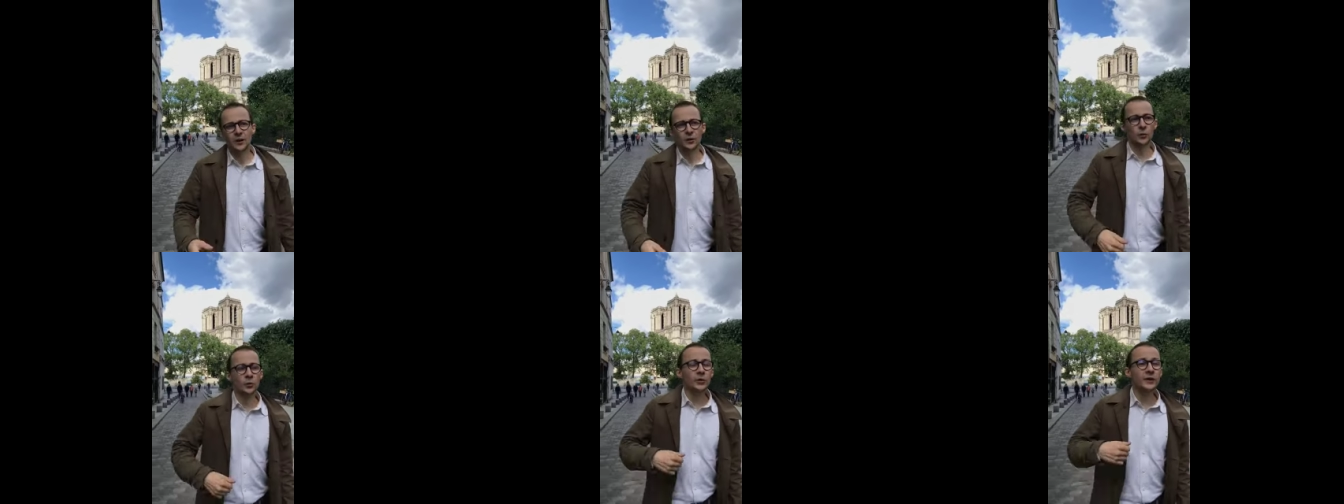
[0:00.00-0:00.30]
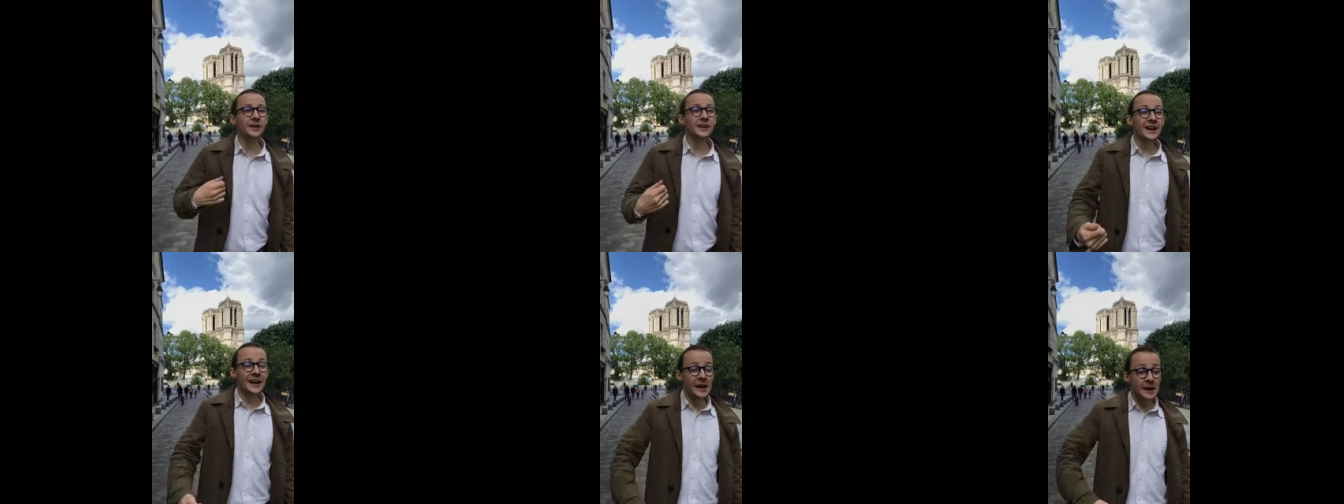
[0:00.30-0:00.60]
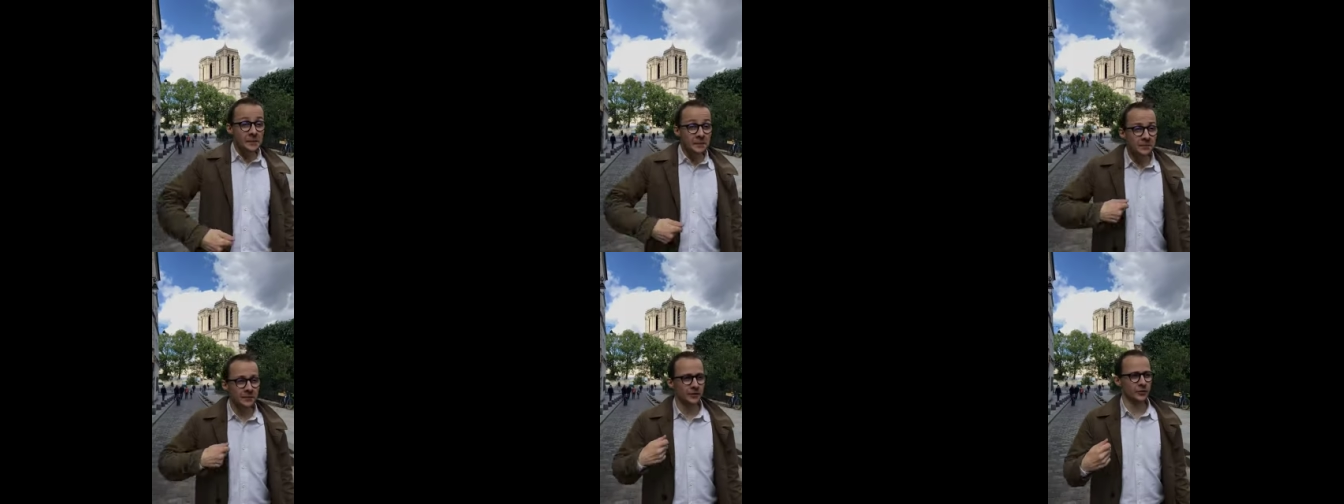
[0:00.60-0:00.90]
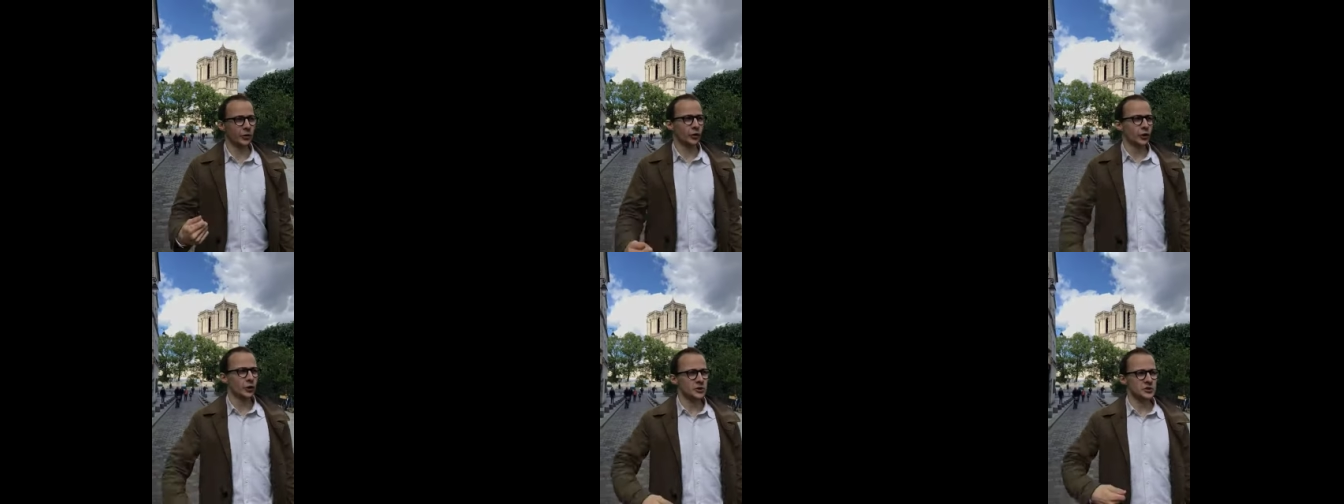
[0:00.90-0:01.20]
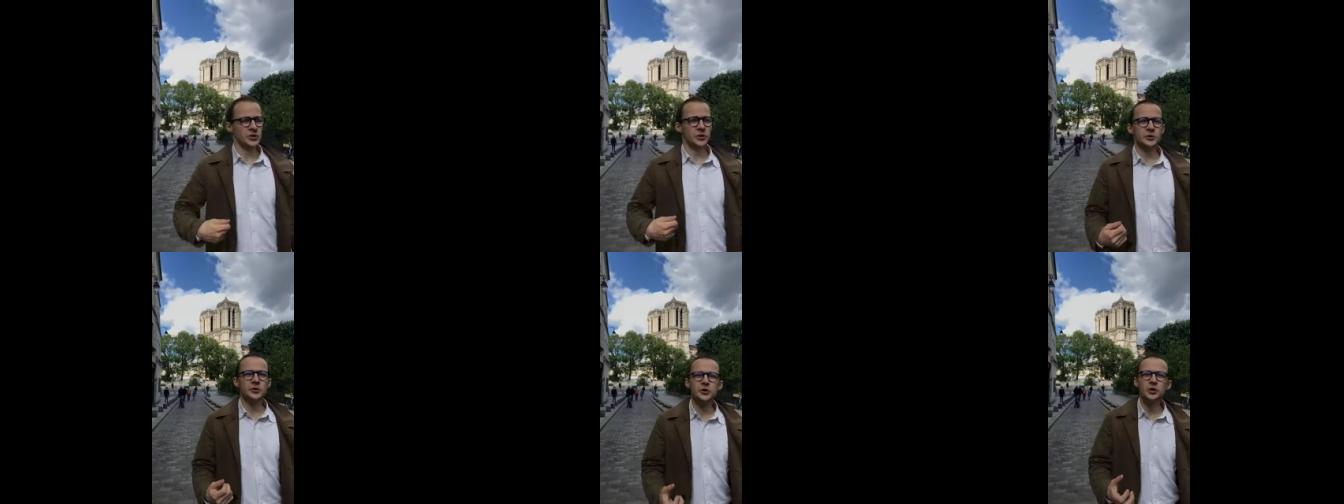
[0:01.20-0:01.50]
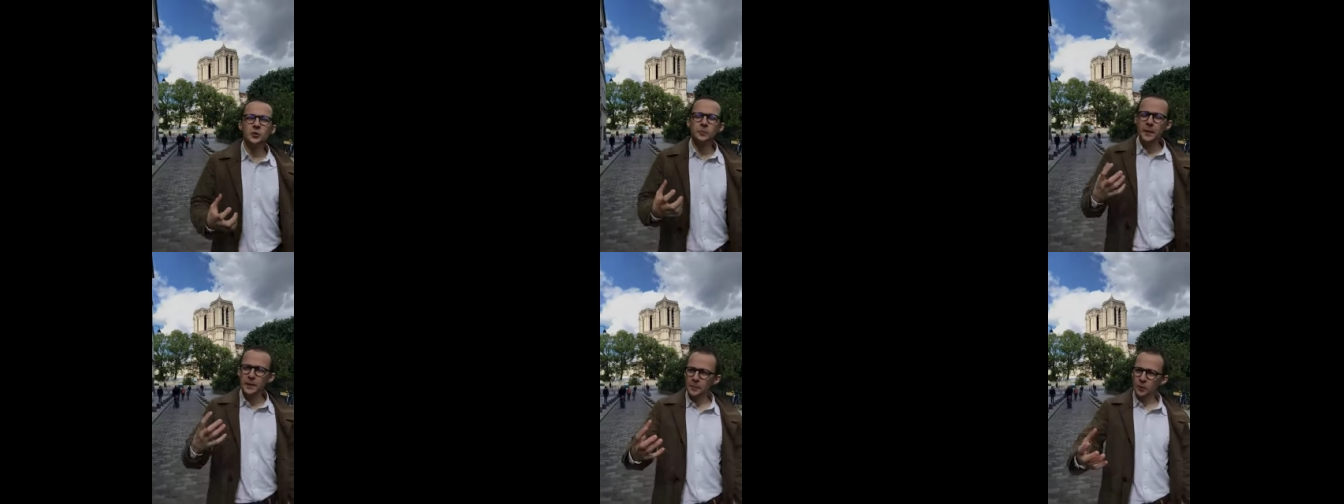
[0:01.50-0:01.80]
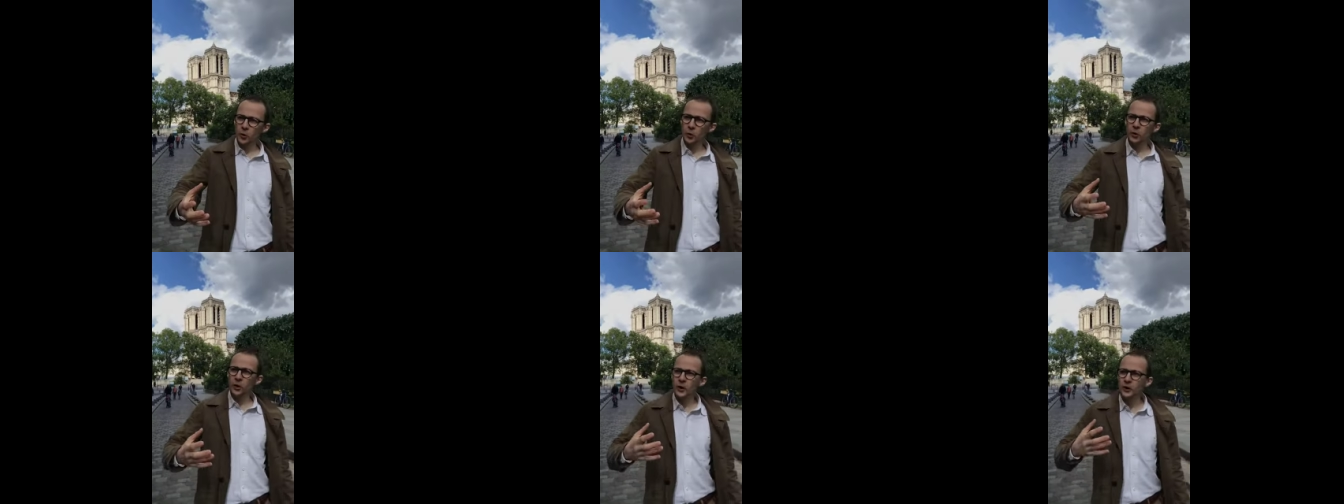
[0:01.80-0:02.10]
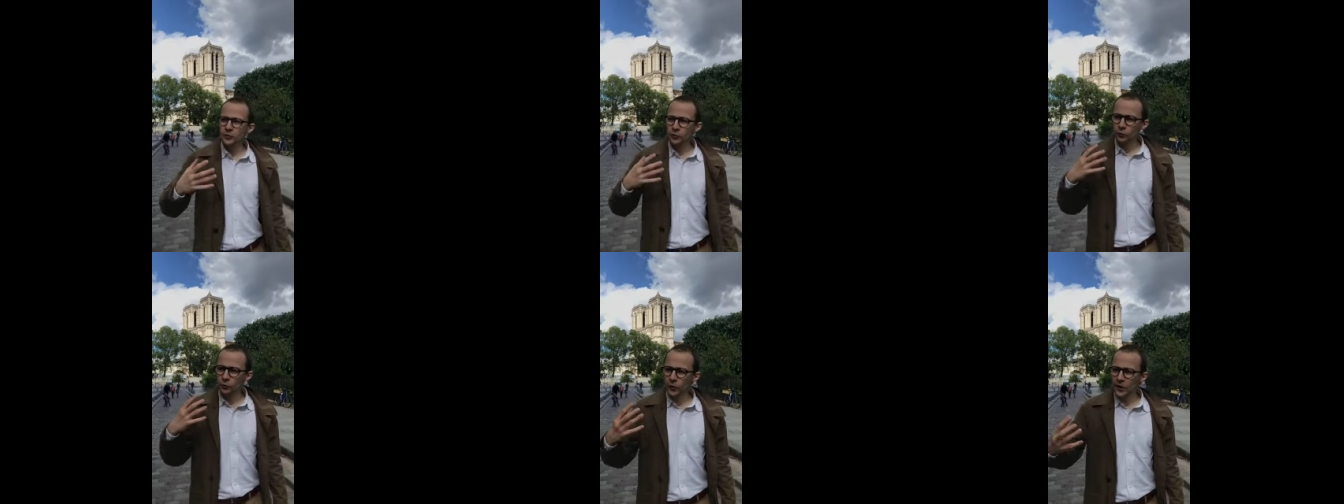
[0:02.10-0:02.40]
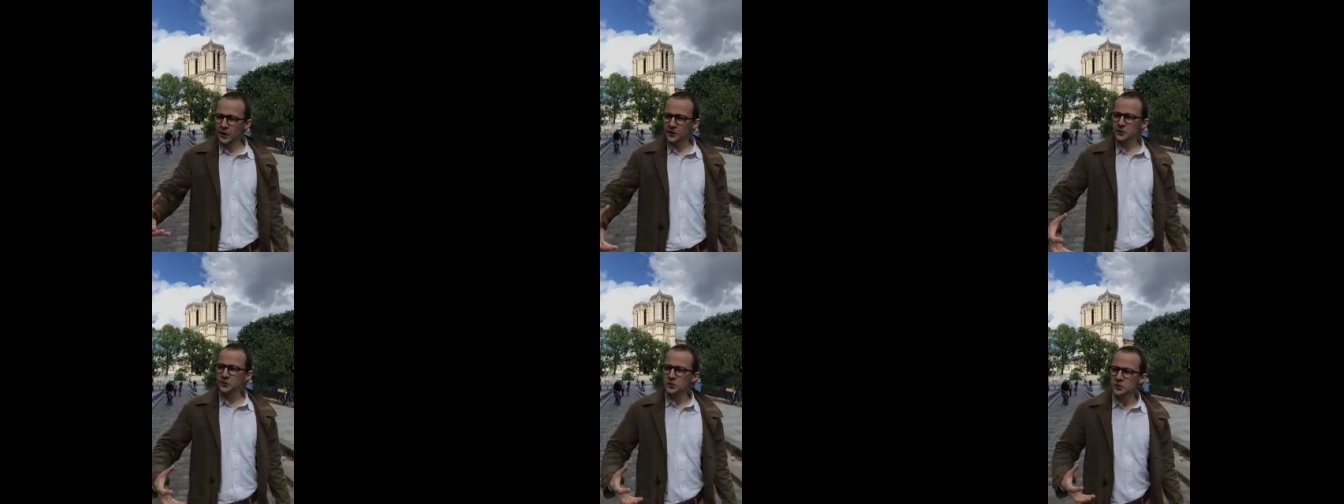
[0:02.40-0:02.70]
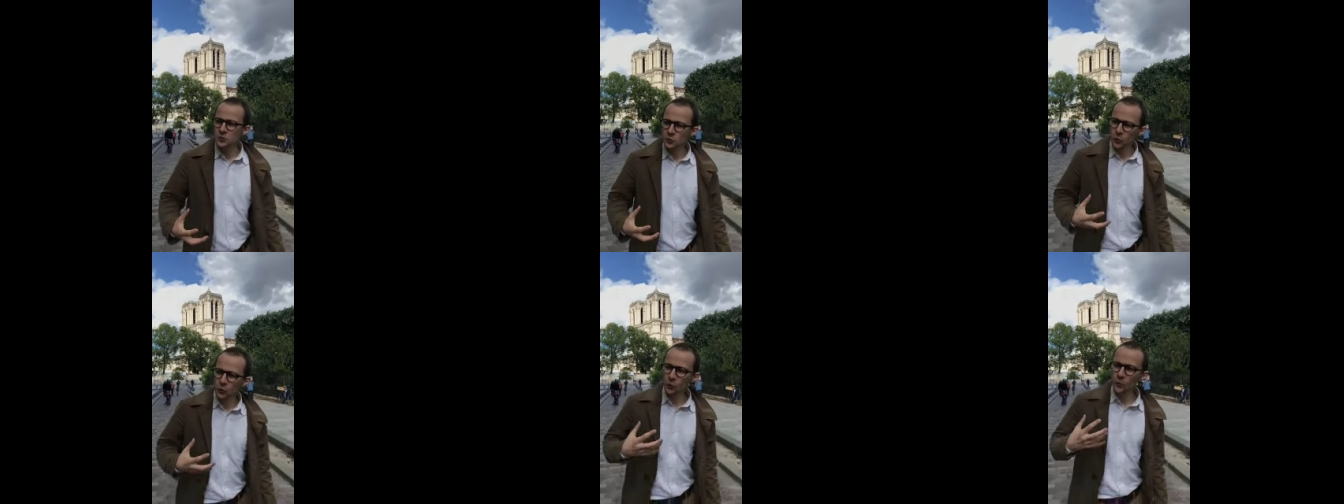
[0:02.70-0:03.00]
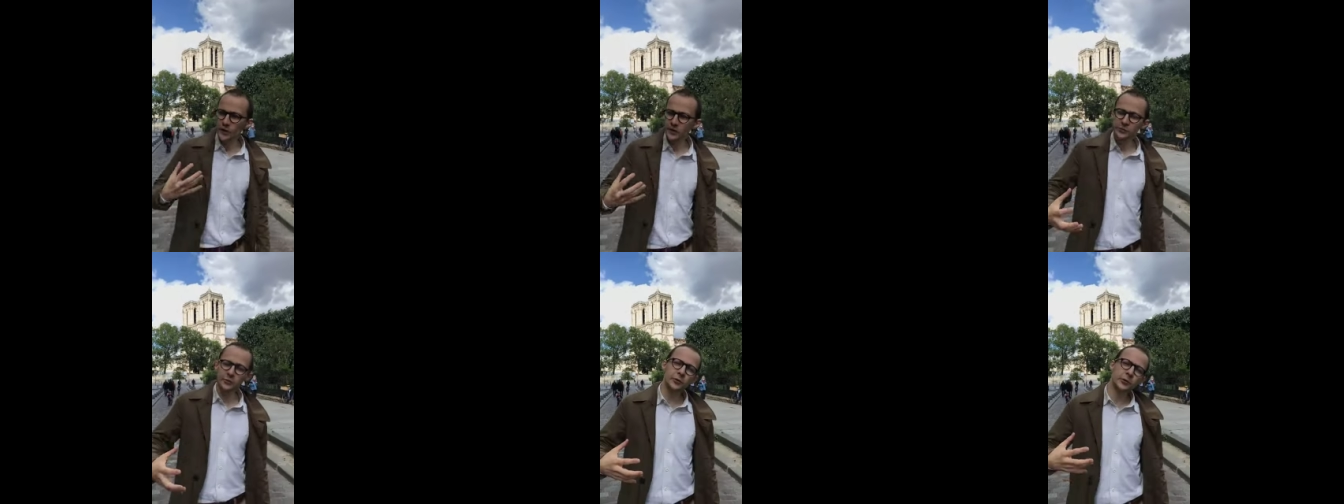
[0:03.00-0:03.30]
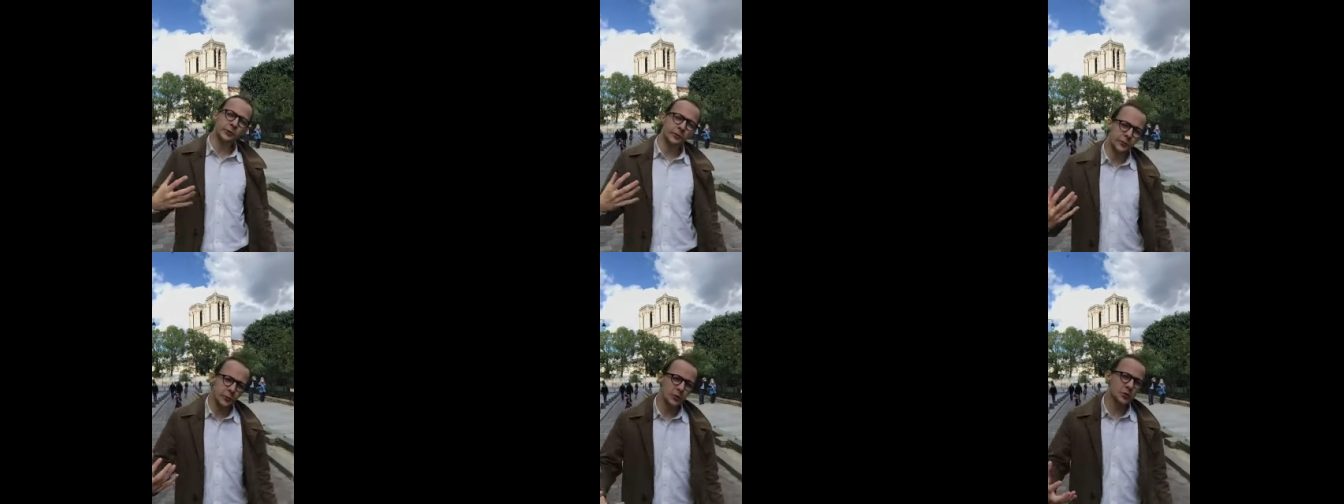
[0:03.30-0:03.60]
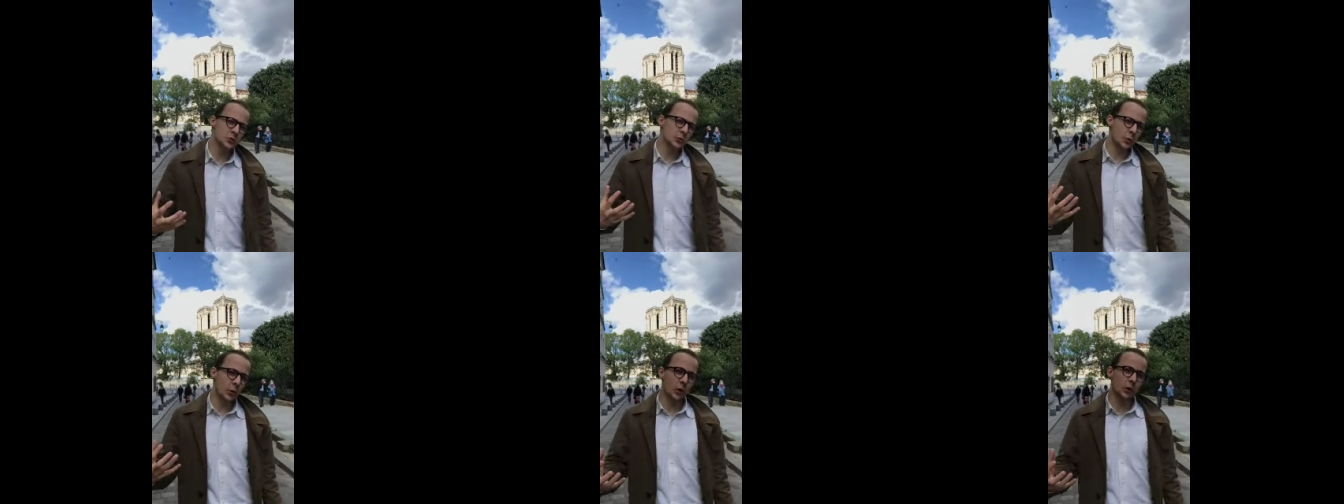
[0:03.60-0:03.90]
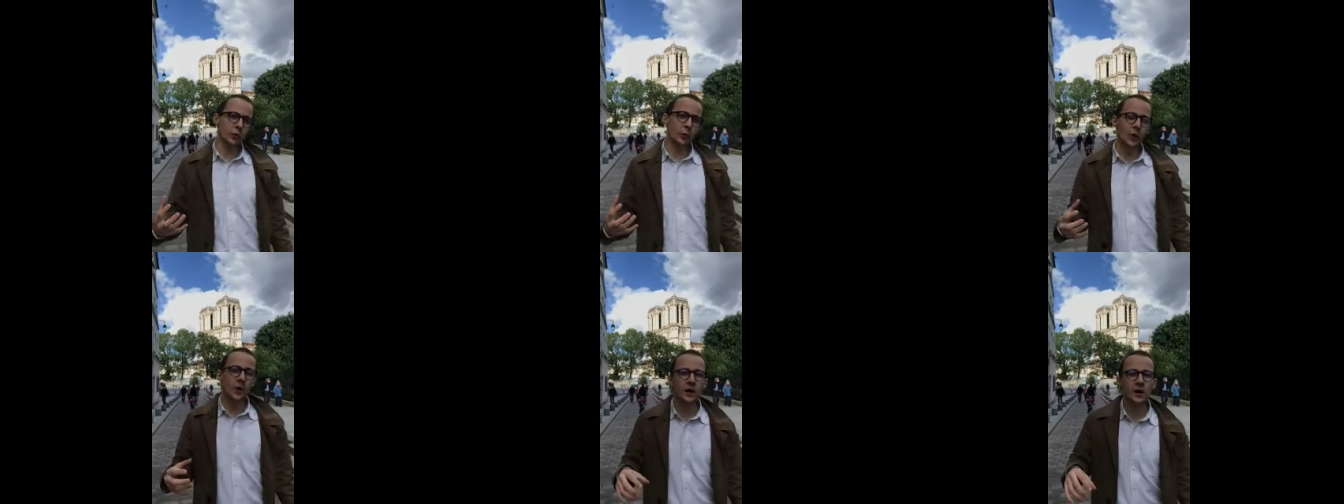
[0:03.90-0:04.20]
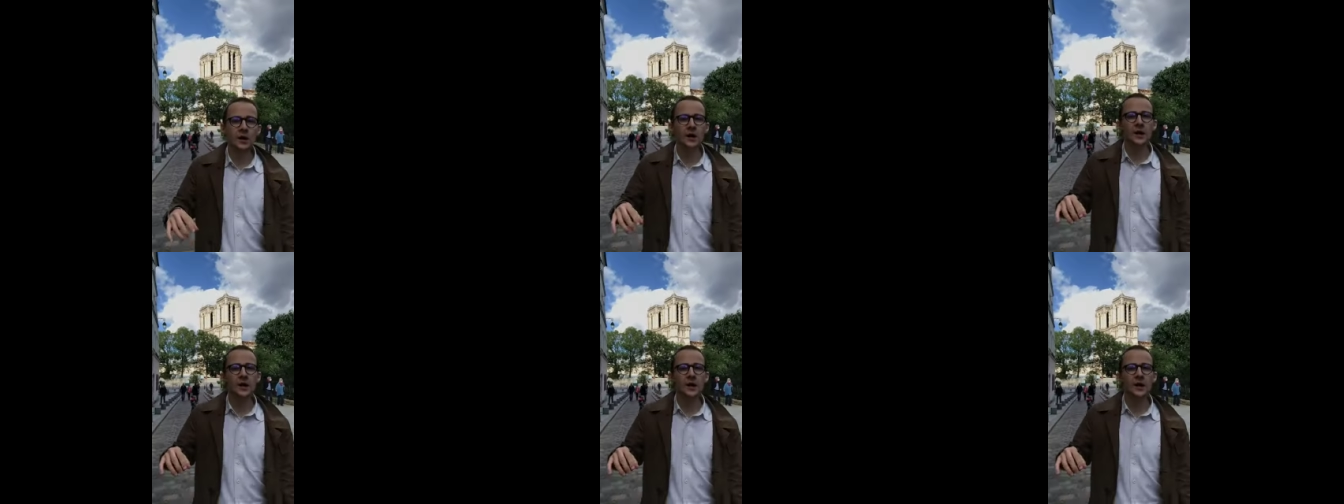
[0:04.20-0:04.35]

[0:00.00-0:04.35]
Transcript: who named the lost generation, the people, the writers who went through the First World War,